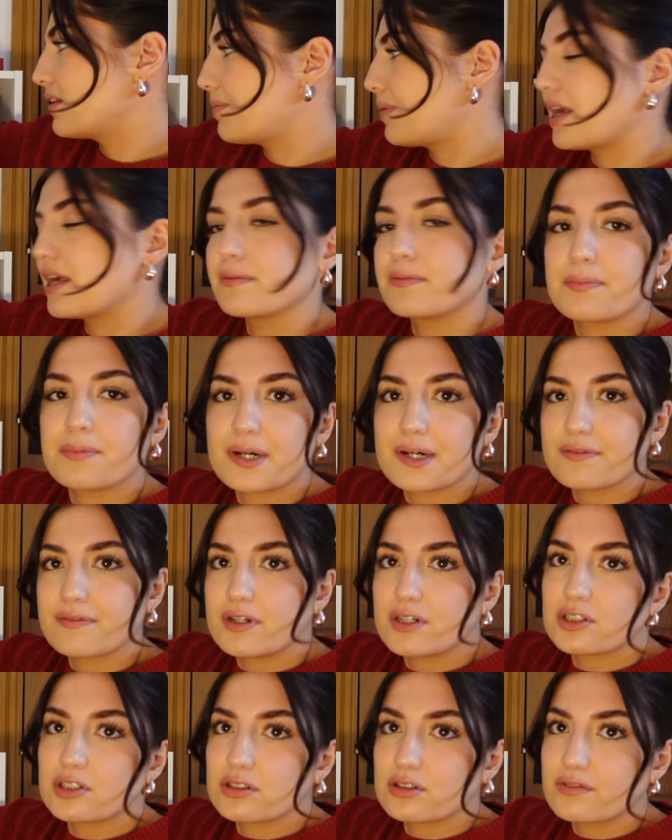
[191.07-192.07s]
paperback
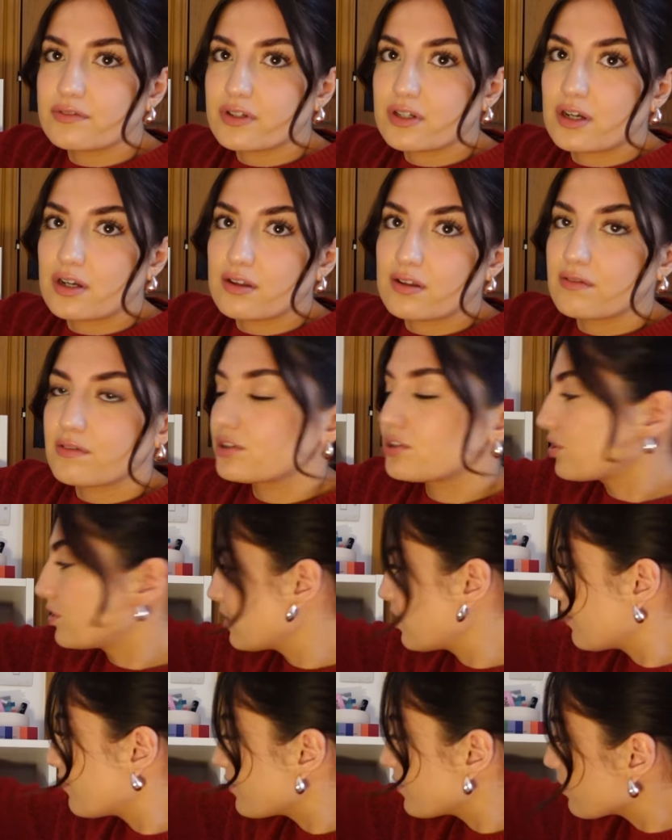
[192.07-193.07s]
version of A Curse for True
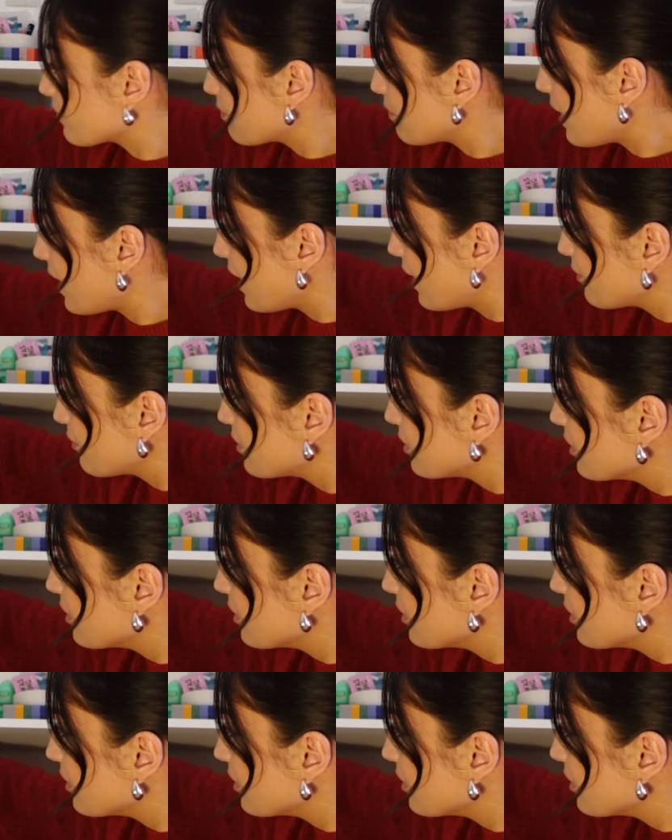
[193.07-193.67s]
Love as well,